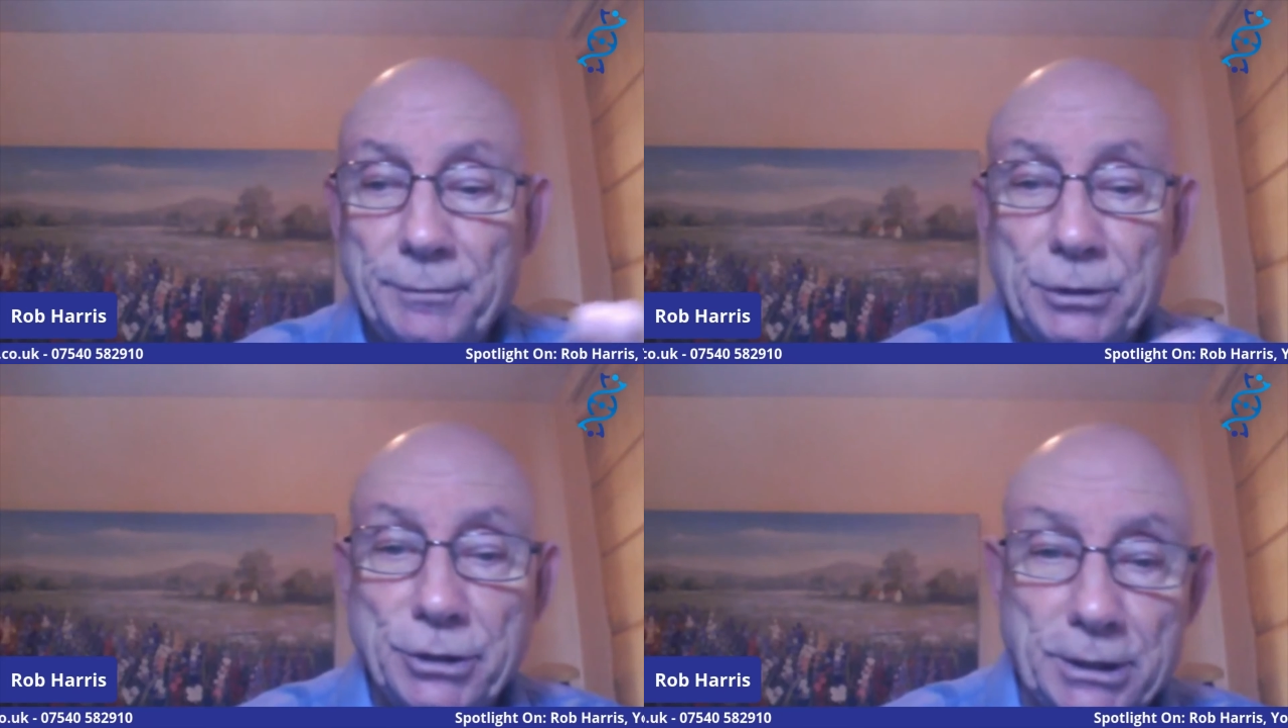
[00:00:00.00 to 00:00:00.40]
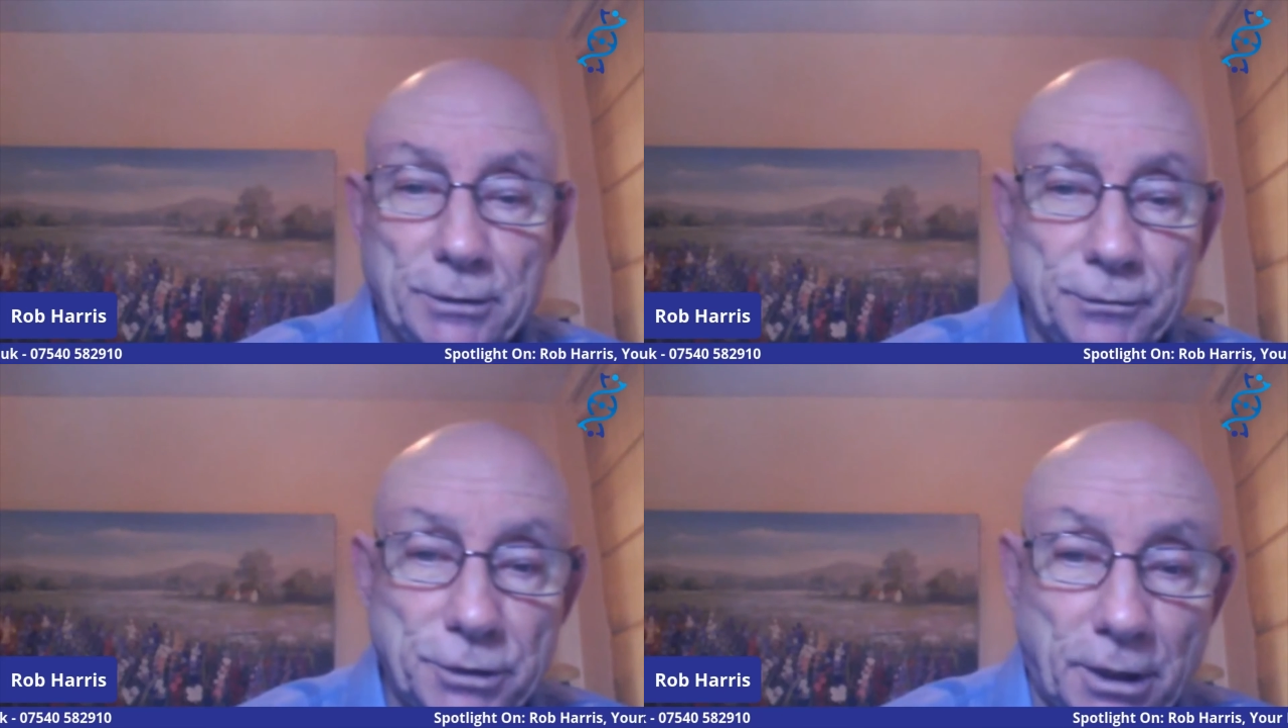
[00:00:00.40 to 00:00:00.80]
there for the
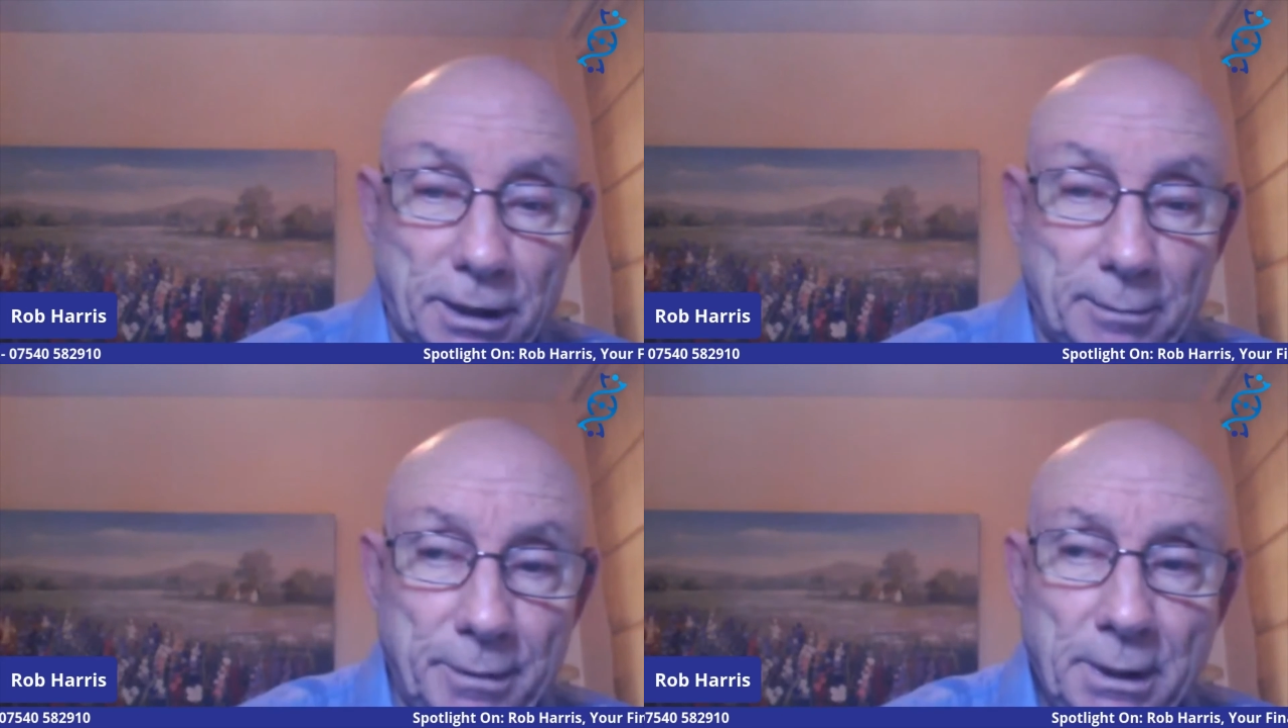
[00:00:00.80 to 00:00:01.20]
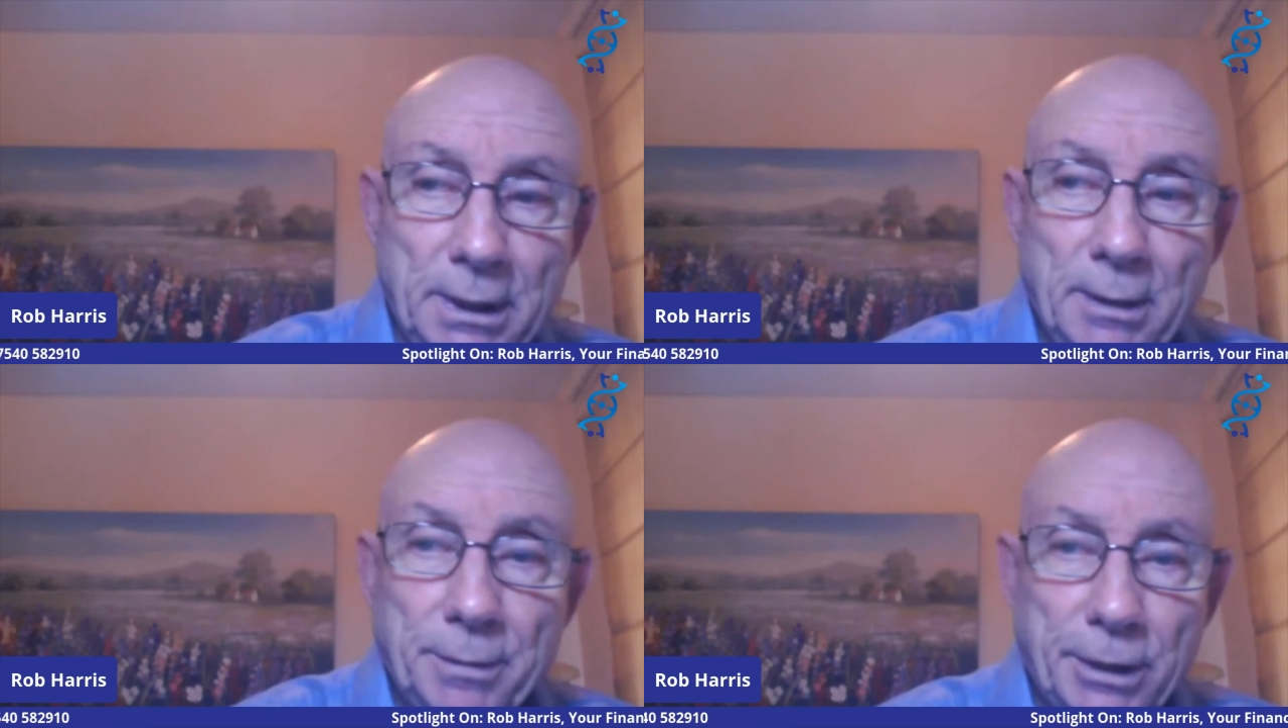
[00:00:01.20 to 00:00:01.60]
sake of time.
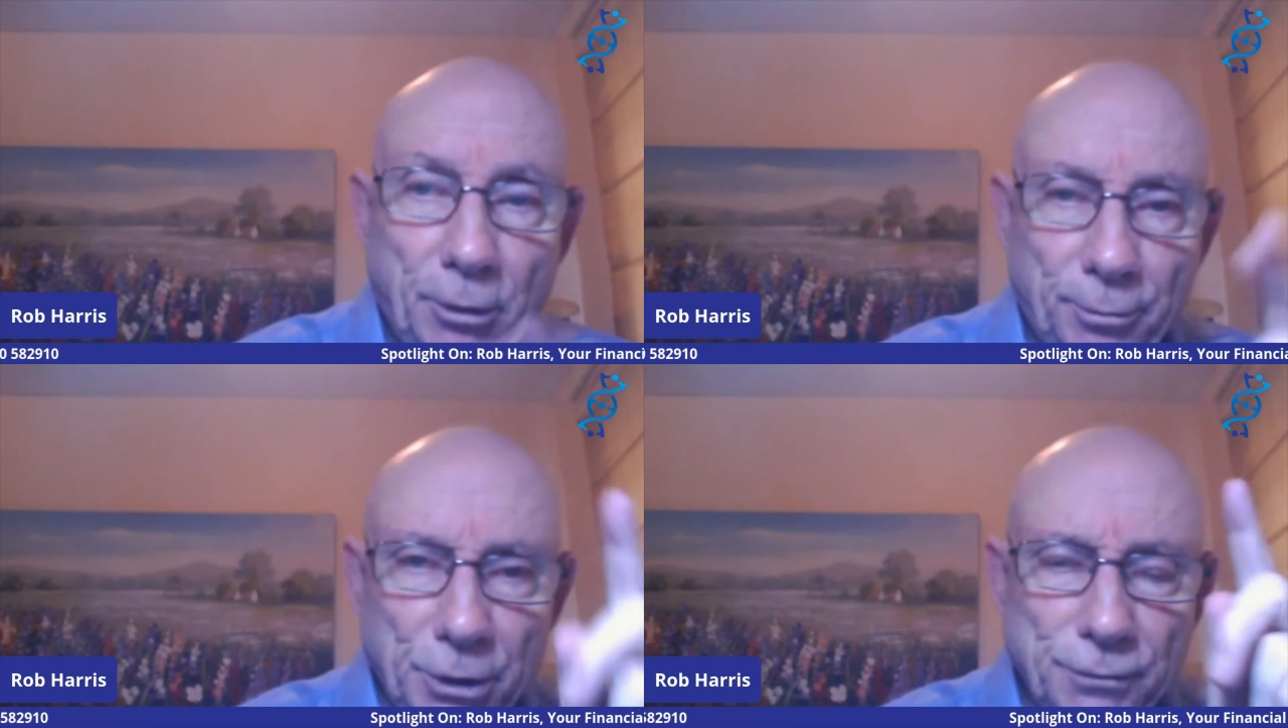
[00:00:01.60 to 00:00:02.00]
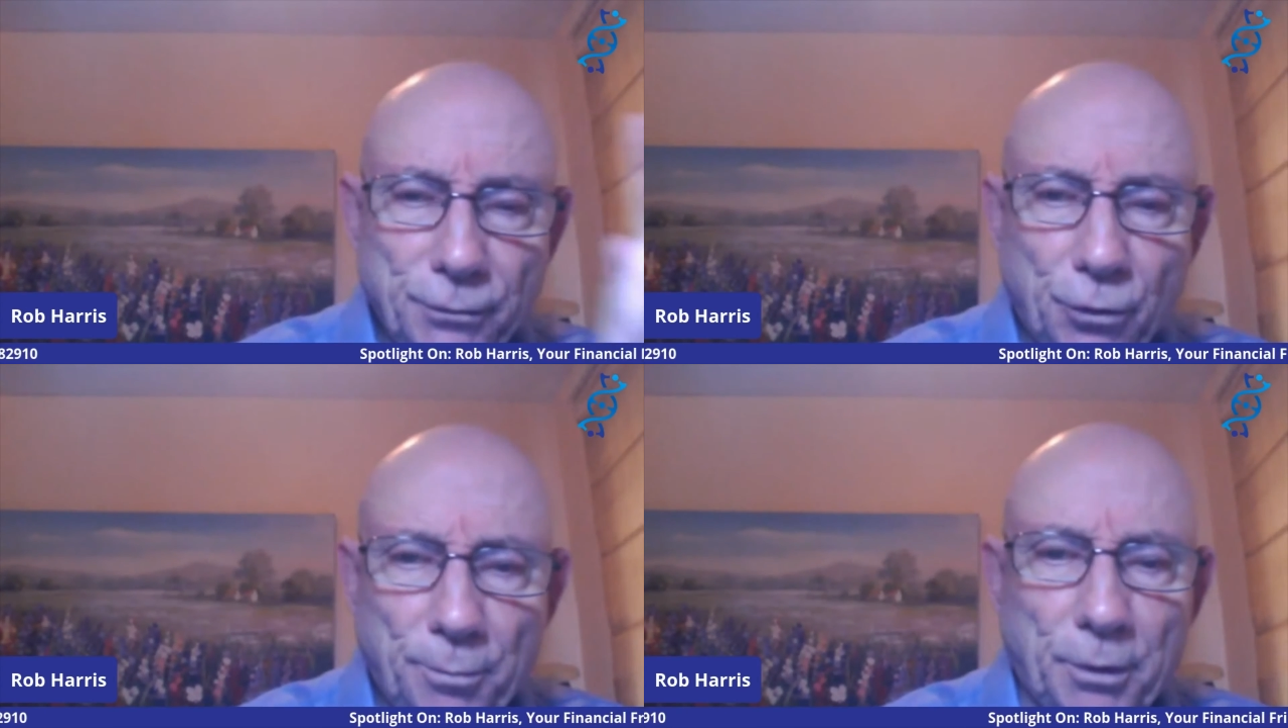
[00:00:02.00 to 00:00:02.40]
but help those
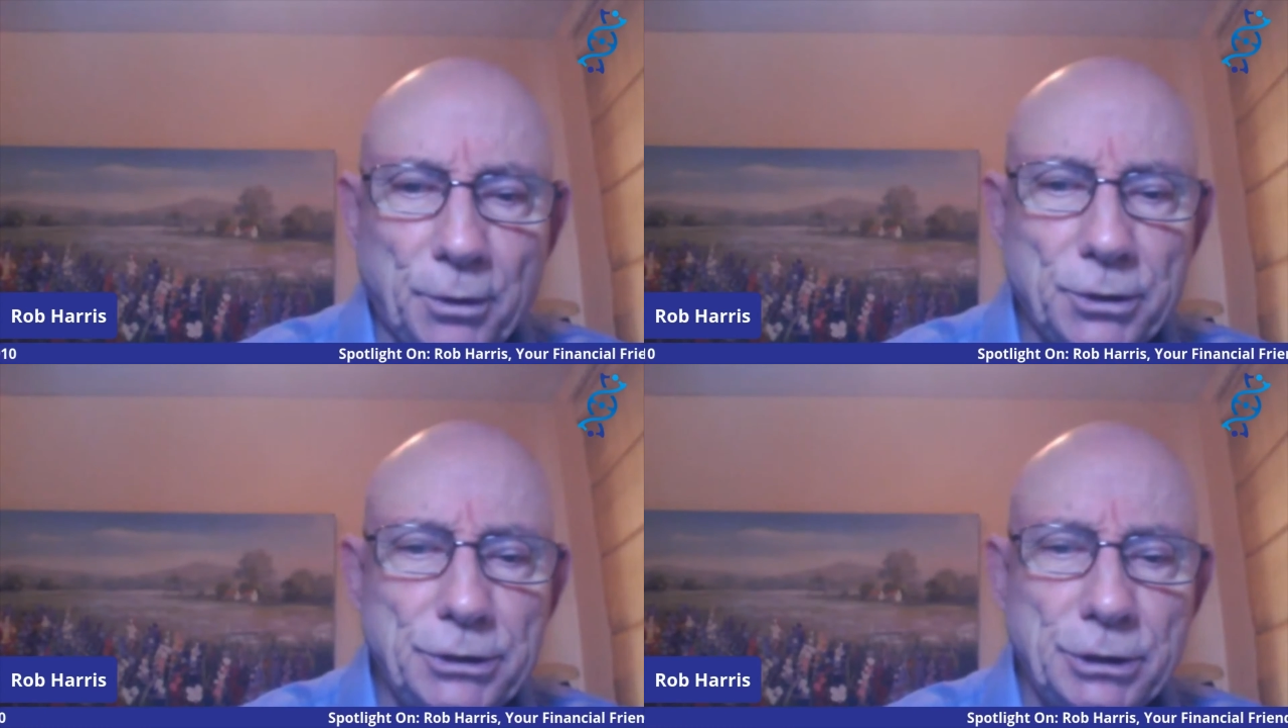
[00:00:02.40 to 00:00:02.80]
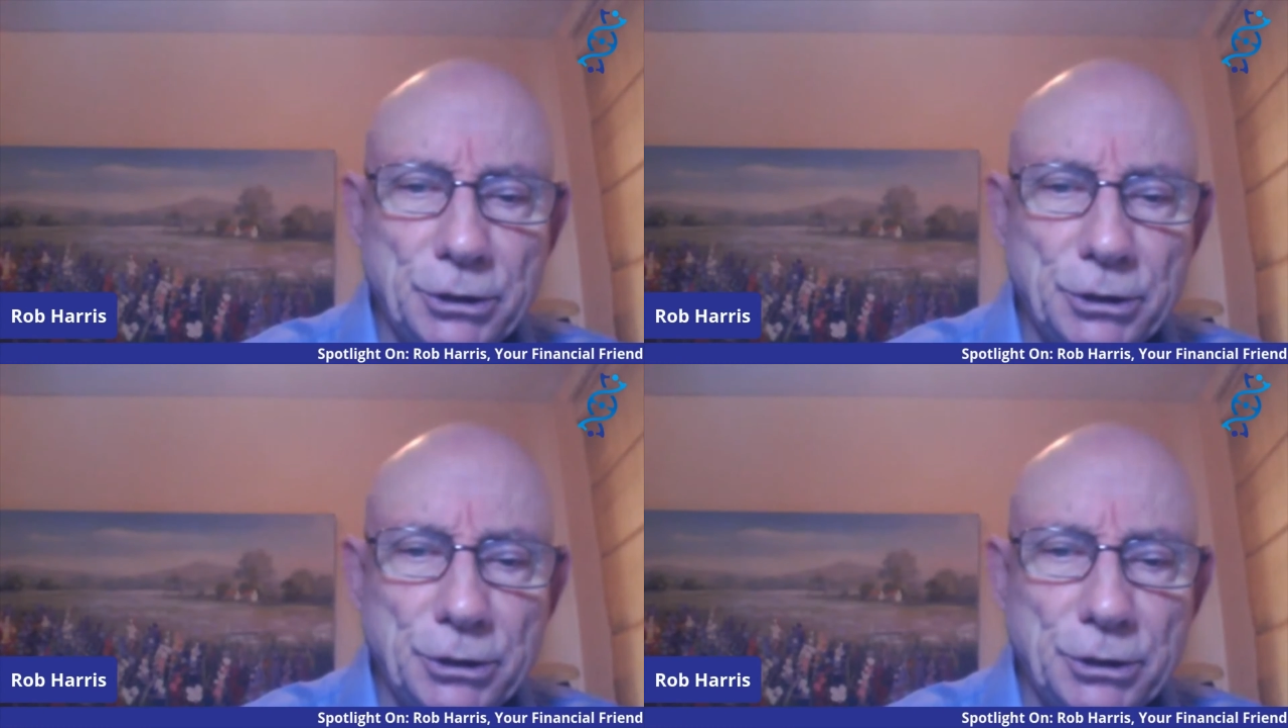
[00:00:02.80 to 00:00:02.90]
four boxes.